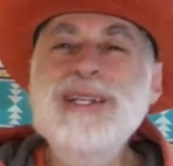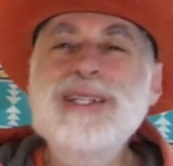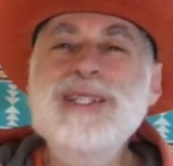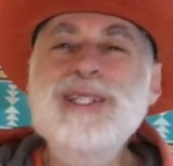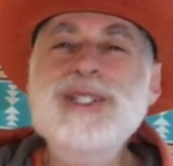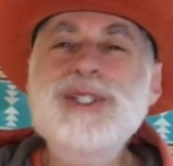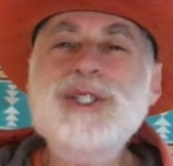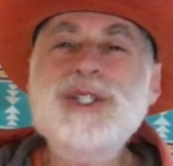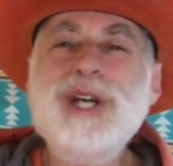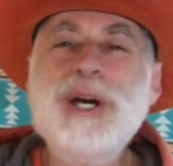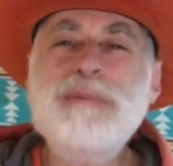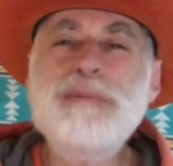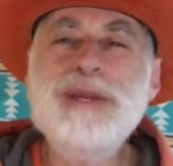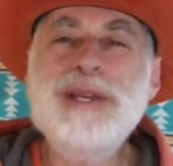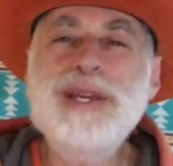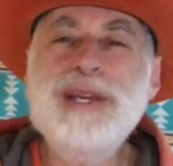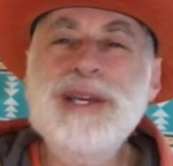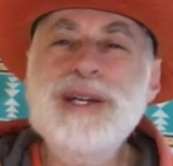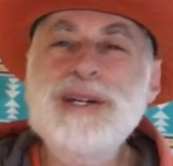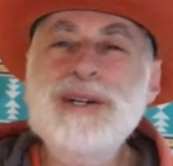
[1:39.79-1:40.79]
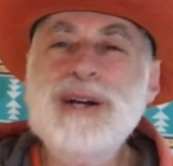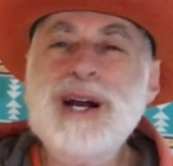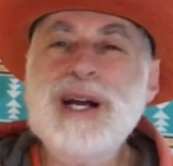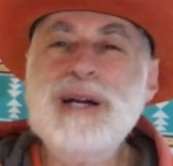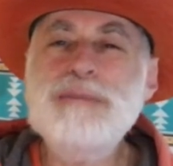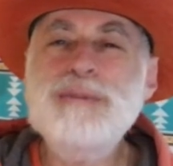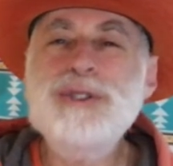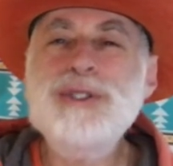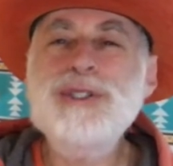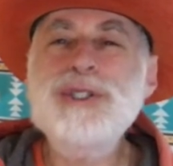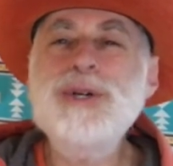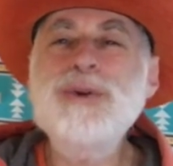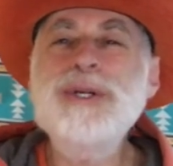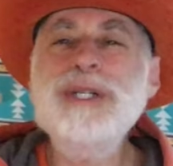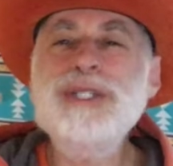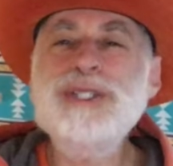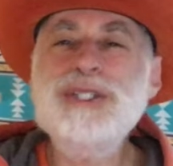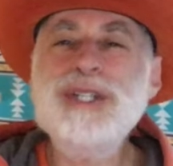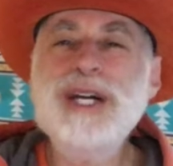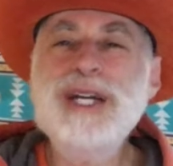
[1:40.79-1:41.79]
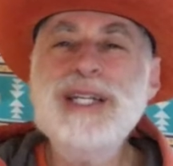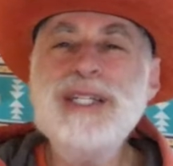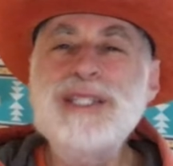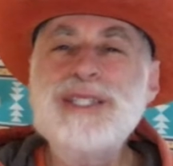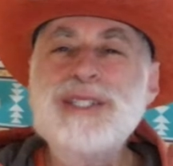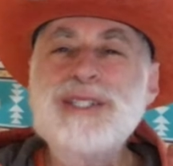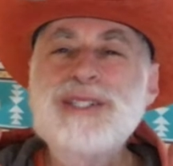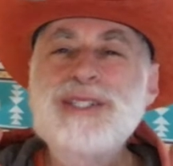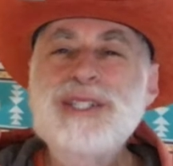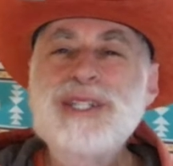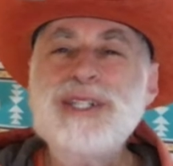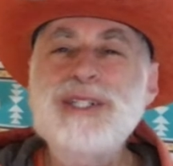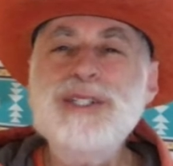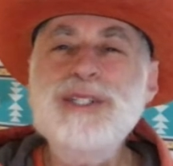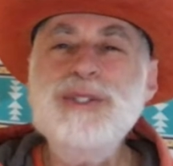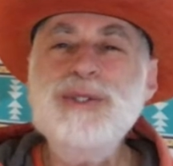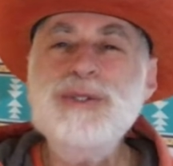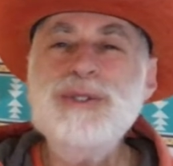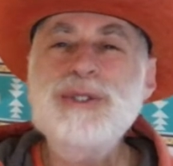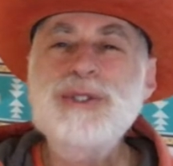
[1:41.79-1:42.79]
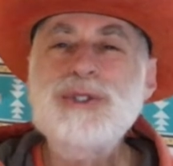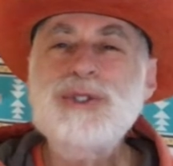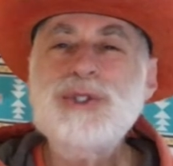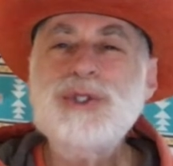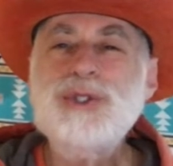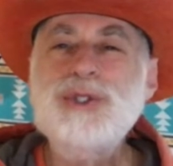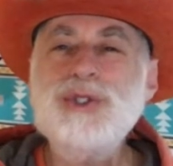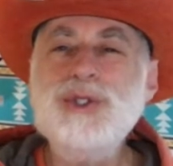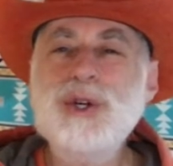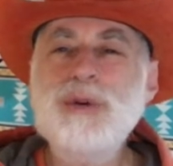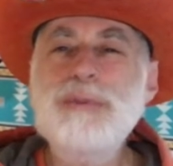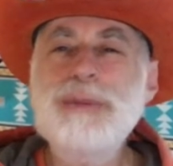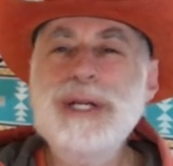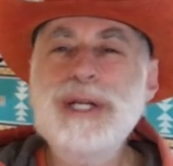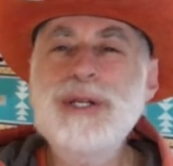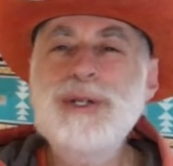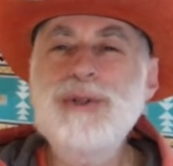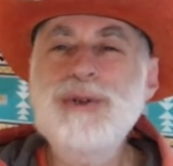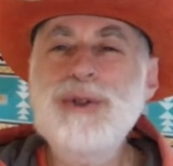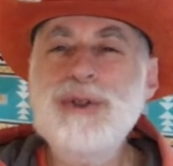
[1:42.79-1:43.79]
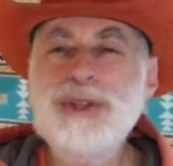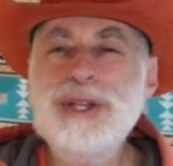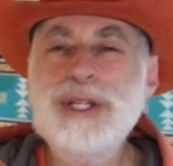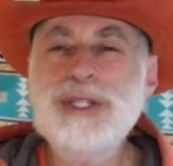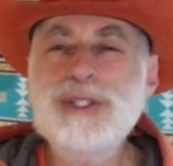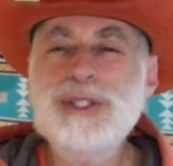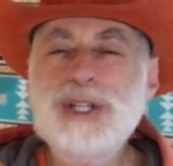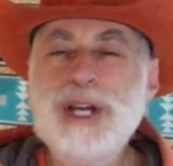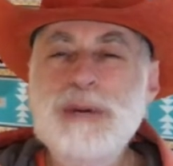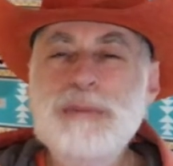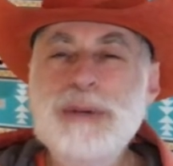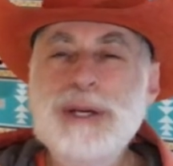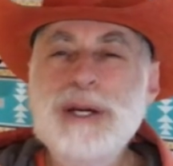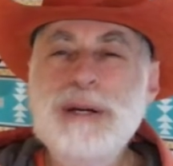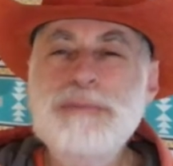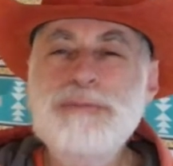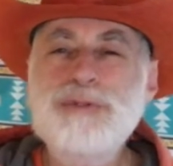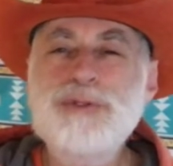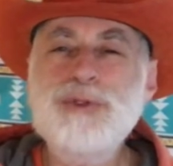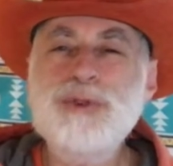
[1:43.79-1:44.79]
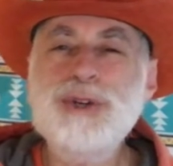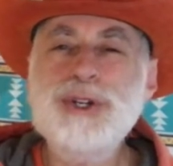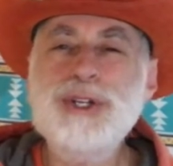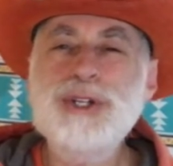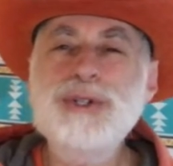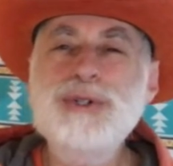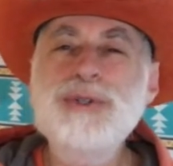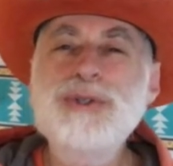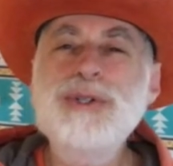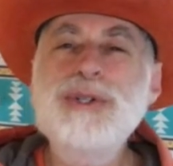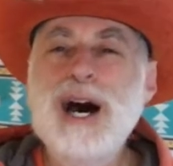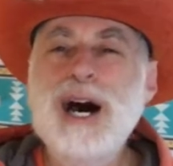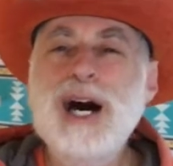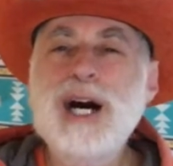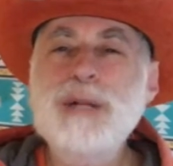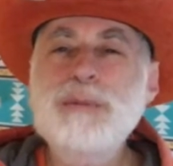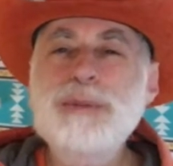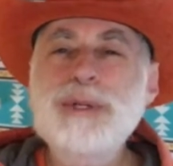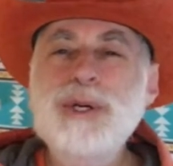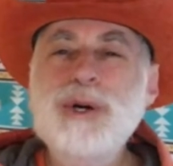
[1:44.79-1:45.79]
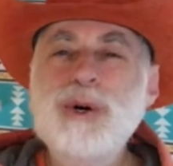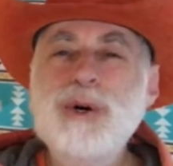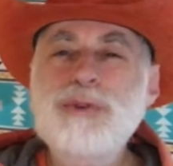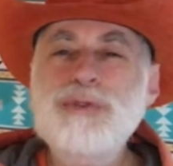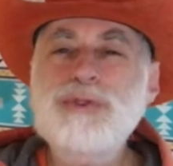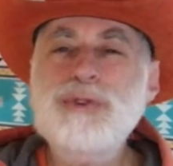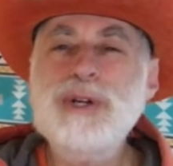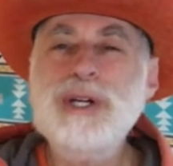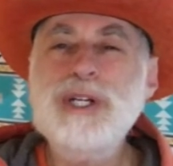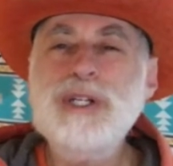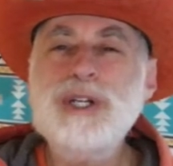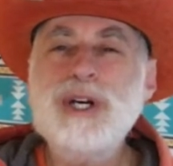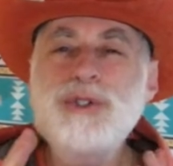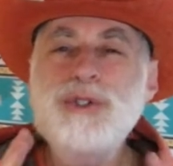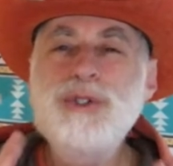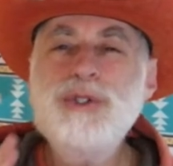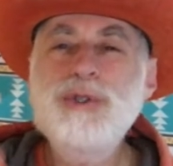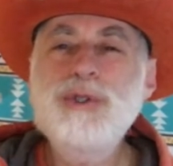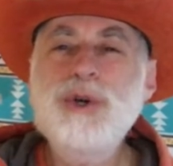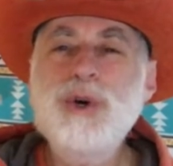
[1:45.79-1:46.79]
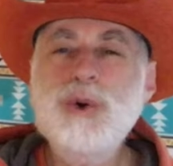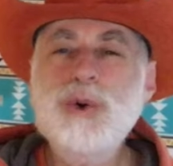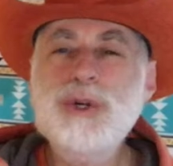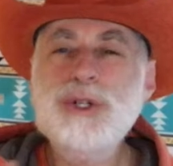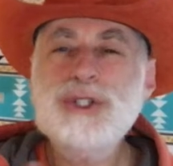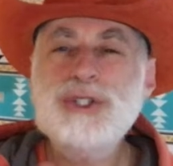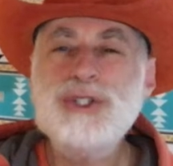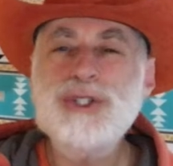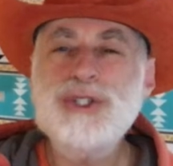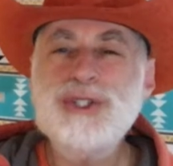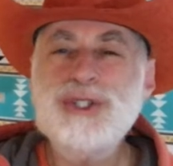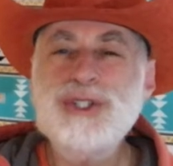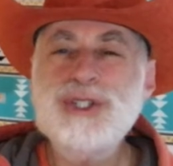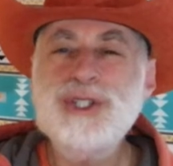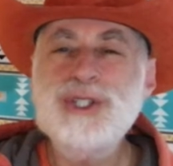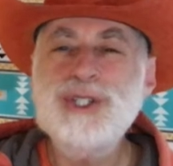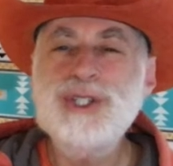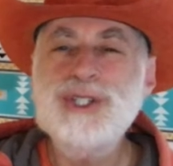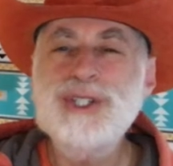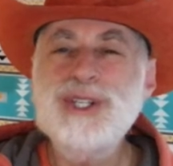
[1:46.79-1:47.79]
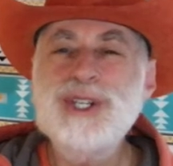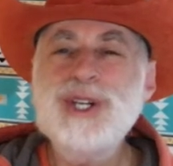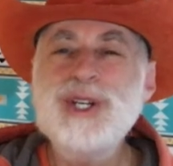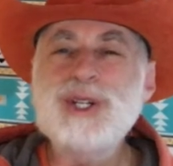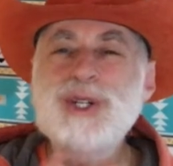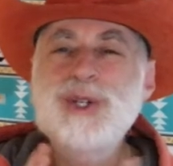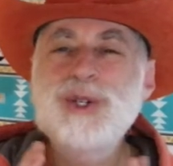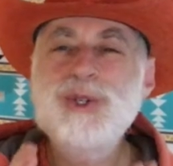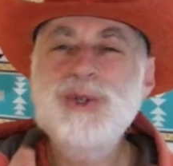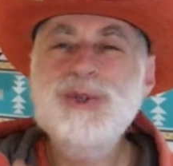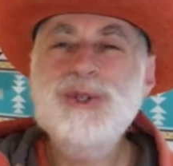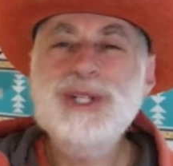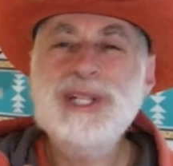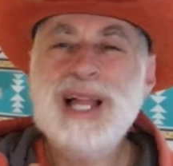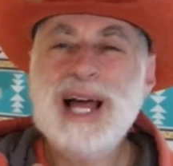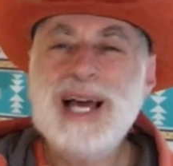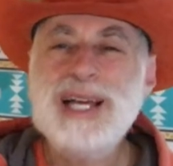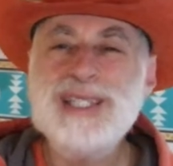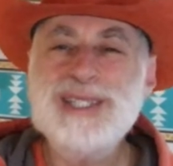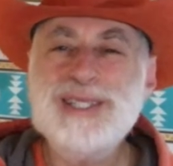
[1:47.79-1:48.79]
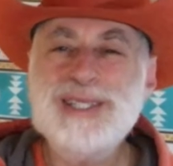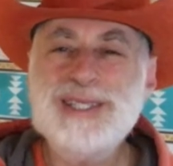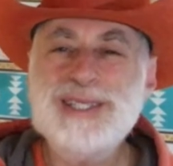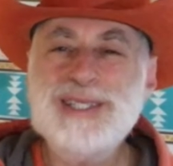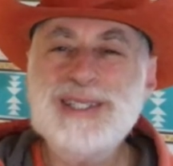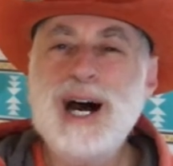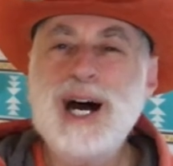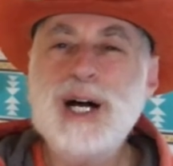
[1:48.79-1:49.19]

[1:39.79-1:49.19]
This coming year, I'm so excited to tell you there's so many new things coming up for you. I'll be offering new courses, new classes.